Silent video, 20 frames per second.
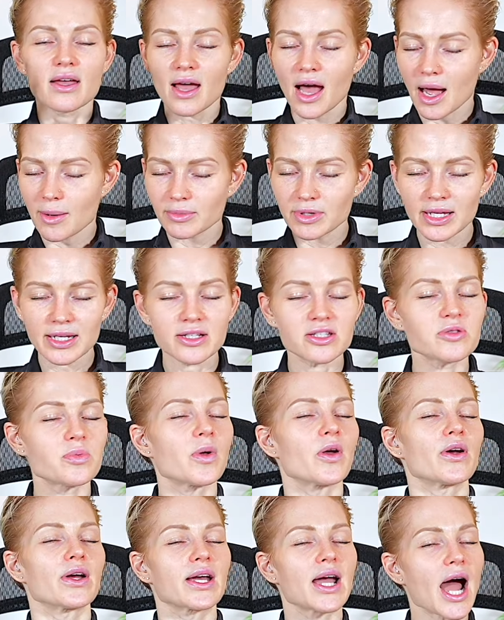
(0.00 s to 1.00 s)
I'm letting
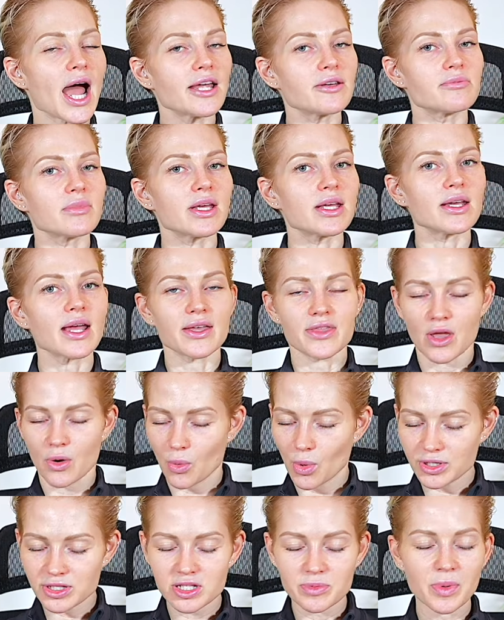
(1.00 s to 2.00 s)
spirit guide me. And then
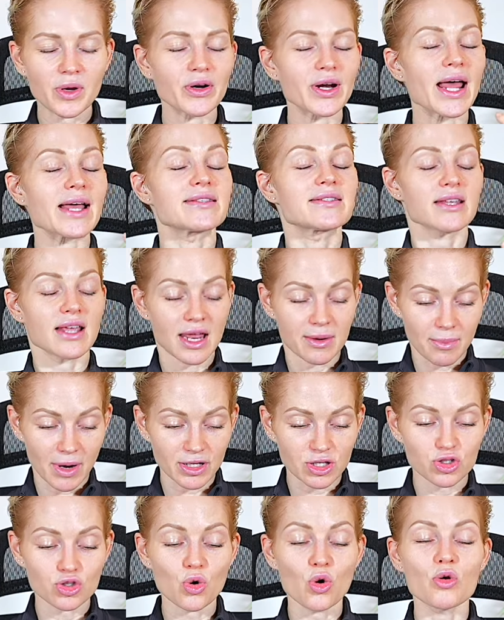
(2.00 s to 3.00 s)
once spirit has, and my
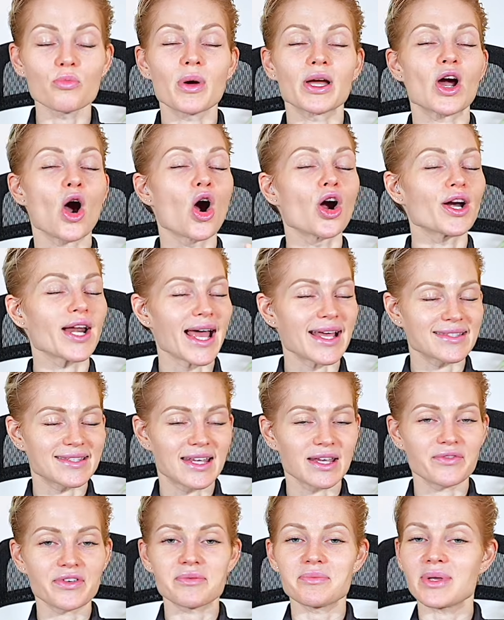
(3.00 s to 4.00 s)
soul, my heart has
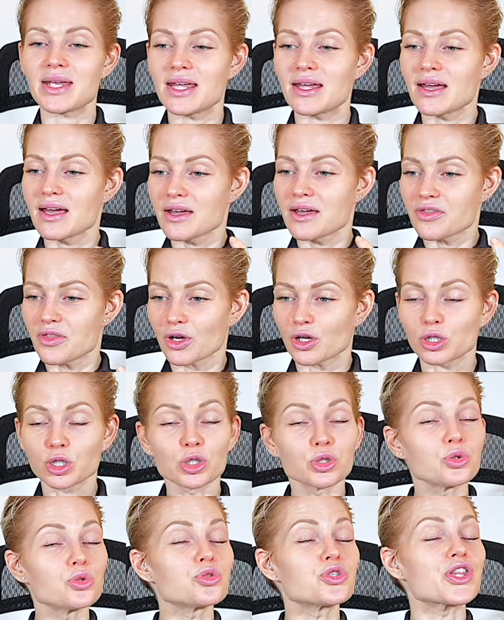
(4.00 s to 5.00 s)
given me the
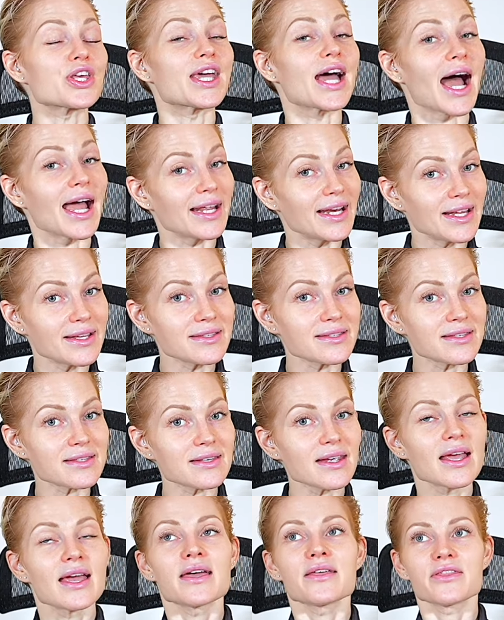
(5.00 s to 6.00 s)
clues, the
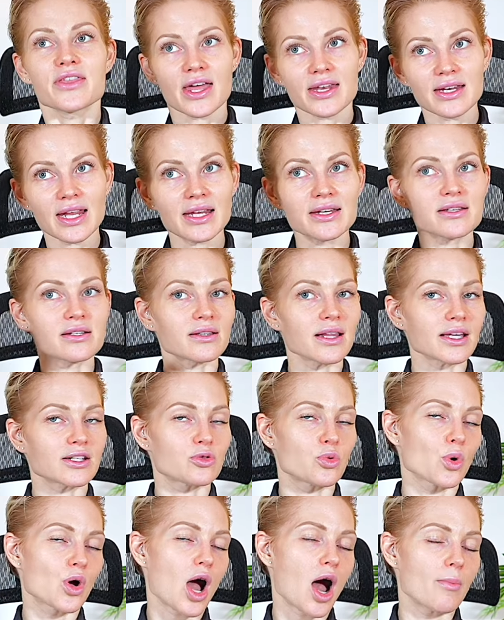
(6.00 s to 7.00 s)
guidance, then intellect
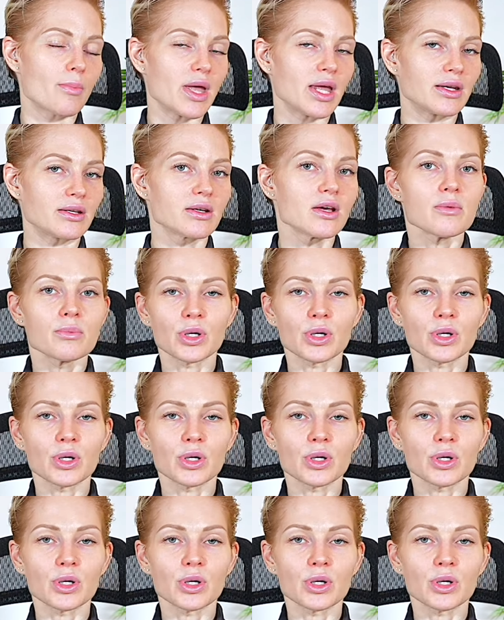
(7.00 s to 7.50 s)
will come in.